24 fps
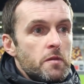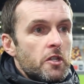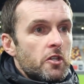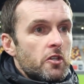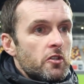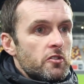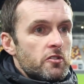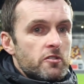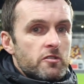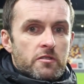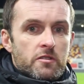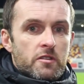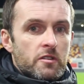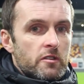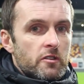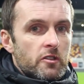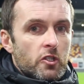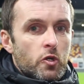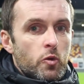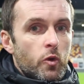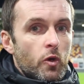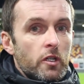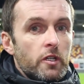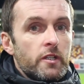because
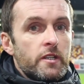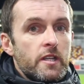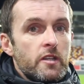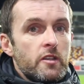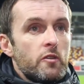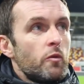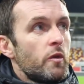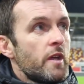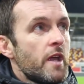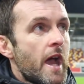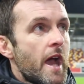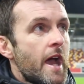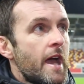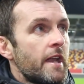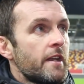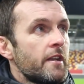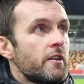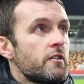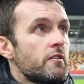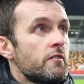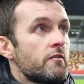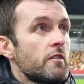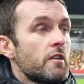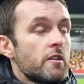the quality that we
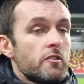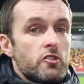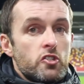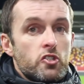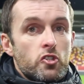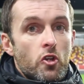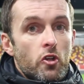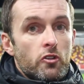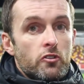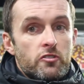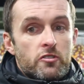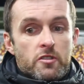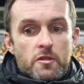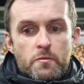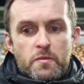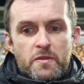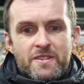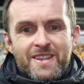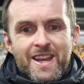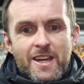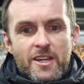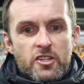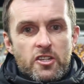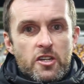had and shots and the
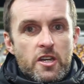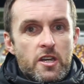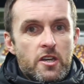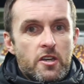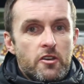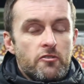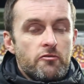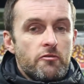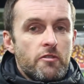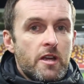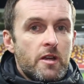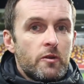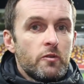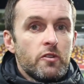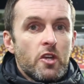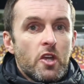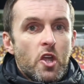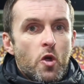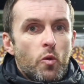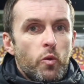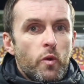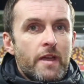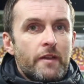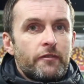possession in and around,
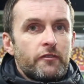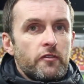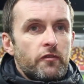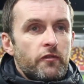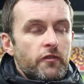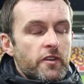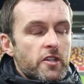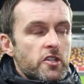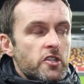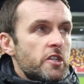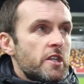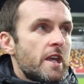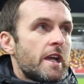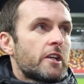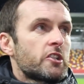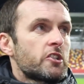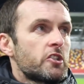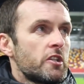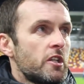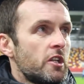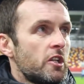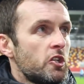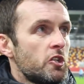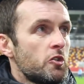we have to finish the
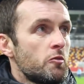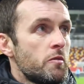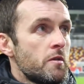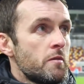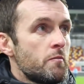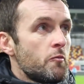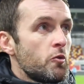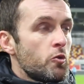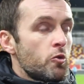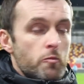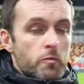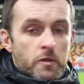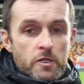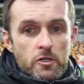action a little bit more.